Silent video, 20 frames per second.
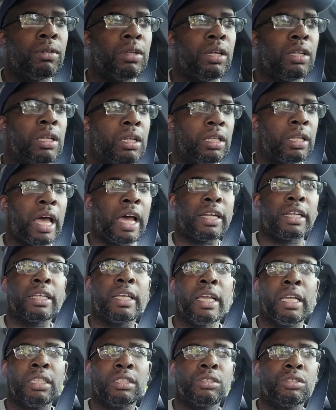in a lot of
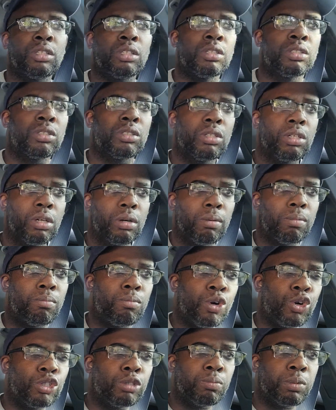cases
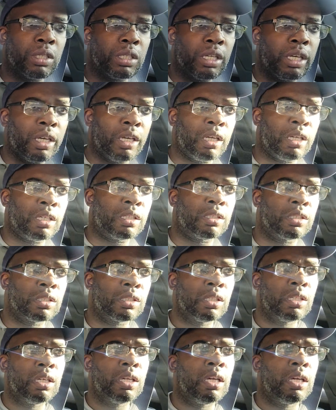multiple kids,